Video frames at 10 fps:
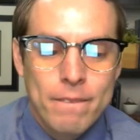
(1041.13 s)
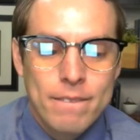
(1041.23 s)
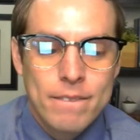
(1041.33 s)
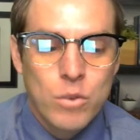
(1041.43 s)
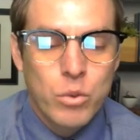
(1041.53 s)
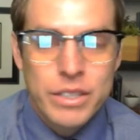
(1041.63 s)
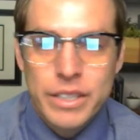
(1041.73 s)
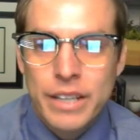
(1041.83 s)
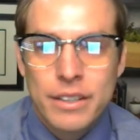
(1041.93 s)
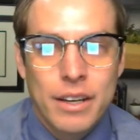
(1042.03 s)
Once
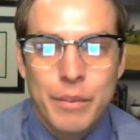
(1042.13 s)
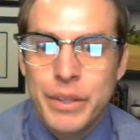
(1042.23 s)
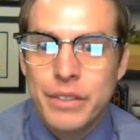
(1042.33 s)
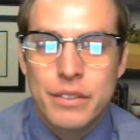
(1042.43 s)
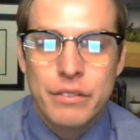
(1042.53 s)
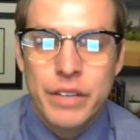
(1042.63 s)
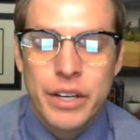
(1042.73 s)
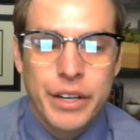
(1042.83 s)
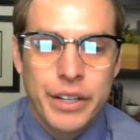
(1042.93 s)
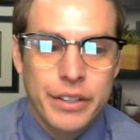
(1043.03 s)
again, this is a
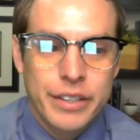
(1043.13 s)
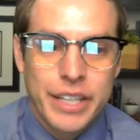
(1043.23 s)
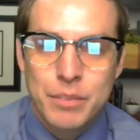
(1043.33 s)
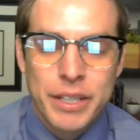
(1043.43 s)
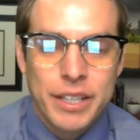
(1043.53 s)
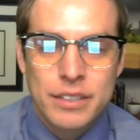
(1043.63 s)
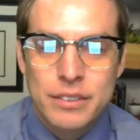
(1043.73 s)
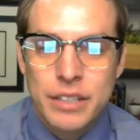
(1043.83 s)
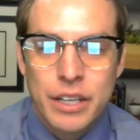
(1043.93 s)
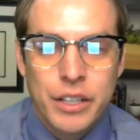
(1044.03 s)
very case-by-case
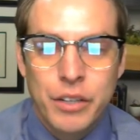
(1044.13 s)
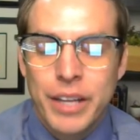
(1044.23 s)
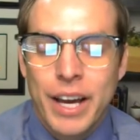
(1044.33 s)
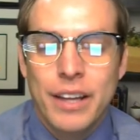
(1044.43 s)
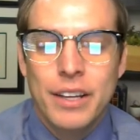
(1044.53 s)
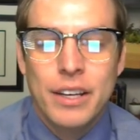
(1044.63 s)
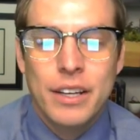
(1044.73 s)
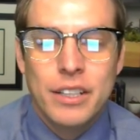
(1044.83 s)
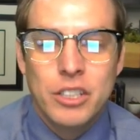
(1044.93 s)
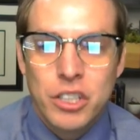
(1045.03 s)
scenario that
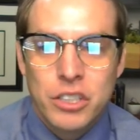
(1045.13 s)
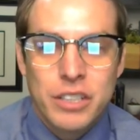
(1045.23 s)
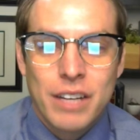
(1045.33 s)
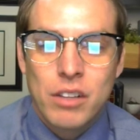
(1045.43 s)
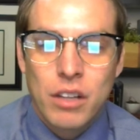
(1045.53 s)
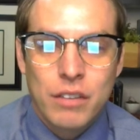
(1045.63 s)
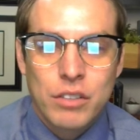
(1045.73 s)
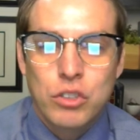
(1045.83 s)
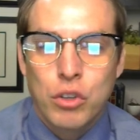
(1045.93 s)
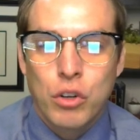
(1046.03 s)
judges have a lot of
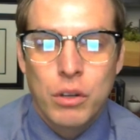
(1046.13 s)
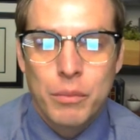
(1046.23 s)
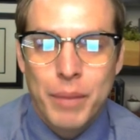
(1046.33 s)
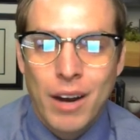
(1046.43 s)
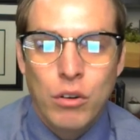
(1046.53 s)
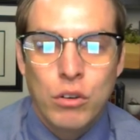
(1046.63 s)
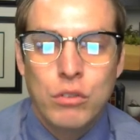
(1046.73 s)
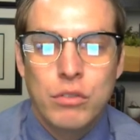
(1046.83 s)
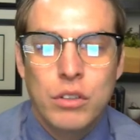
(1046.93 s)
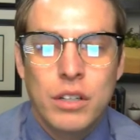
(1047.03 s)
control and power
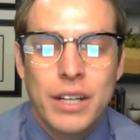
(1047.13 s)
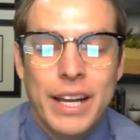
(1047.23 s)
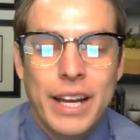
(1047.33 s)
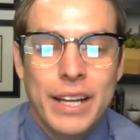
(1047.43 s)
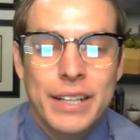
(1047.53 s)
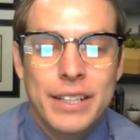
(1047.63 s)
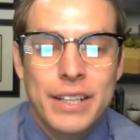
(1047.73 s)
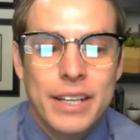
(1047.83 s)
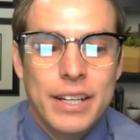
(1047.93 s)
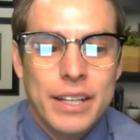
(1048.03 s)
over, and
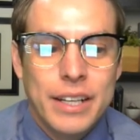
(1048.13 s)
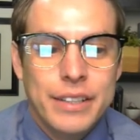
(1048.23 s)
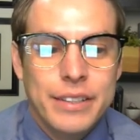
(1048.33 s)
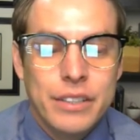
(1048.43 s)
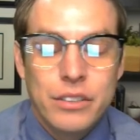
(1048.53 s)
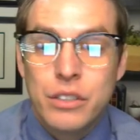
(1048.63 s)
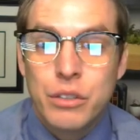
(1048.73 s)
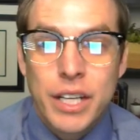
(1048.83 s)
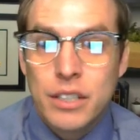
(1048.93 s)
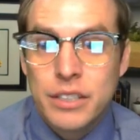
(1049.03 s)
there's no
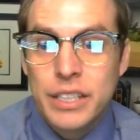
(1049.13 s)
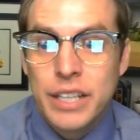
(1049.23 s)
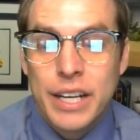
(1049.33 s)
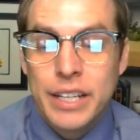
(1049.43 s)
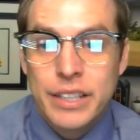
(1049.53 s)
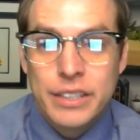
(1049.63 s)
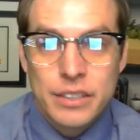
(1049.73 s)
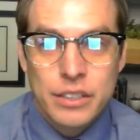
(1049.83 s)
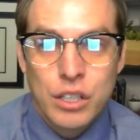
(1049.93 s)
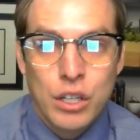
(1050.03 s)
guarantee that anything's
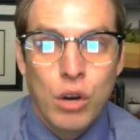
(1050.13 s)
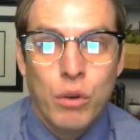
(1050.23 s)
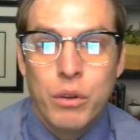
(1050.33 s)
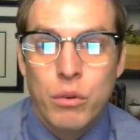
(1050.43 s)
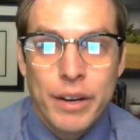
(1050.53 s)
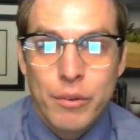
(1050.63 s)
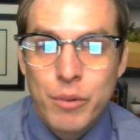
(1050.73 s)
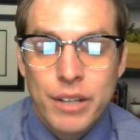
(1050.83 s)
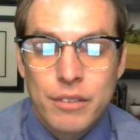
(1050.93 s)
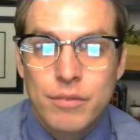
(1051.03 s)
going to go the right
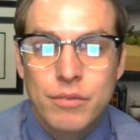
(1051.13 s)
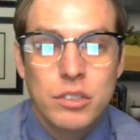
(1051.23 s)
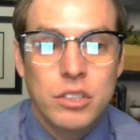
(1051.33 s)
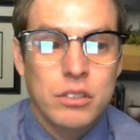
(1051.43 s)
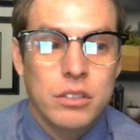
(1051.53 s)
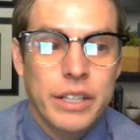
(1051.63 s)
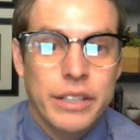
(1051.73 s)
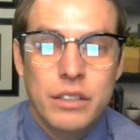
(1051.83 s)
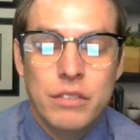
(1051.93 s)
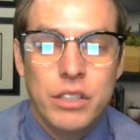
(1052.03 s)
way. Just like
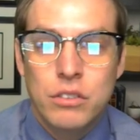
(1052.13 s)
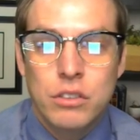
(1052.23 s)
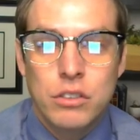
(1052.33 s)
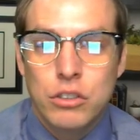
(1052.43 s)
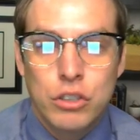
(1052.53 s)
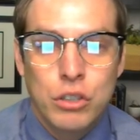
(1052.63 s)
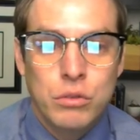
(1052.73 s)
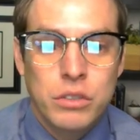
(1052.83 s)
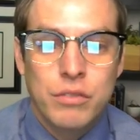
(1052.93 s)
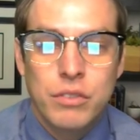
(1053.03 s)
these videos are to show
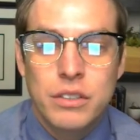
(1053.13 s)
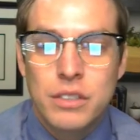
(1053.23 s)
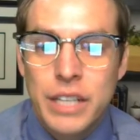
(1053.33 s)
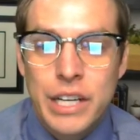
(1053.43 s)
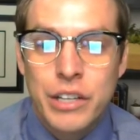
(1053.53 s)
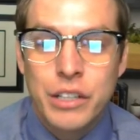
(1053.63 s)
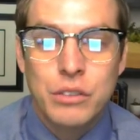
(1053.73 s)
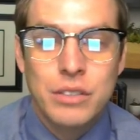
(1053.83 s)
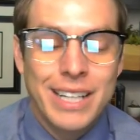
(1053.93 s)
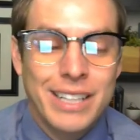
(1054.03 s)
different
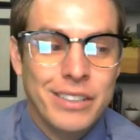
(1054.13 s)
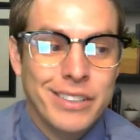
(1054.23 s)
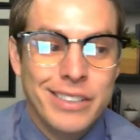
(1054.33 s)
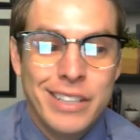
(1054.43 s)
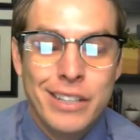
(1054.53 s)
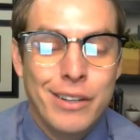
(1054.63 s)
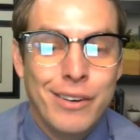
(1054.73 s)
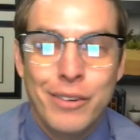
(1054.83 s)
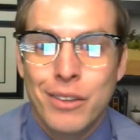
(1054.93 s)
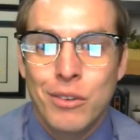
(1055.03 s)
scenarios, and your scenario
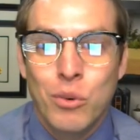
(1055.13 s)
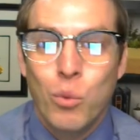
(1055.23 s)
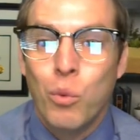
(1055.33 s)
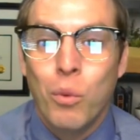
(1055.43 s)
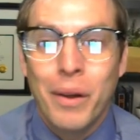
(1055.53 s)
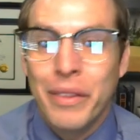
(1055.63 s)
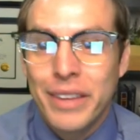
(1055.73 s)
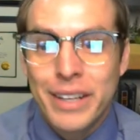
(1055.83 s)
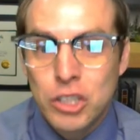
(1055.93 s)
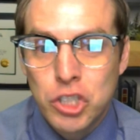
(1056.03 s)
with one
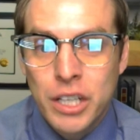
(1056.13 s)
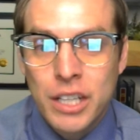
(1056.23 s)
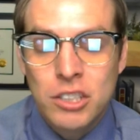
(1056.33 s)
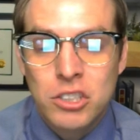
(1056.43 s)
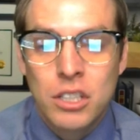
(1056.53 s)
thing changed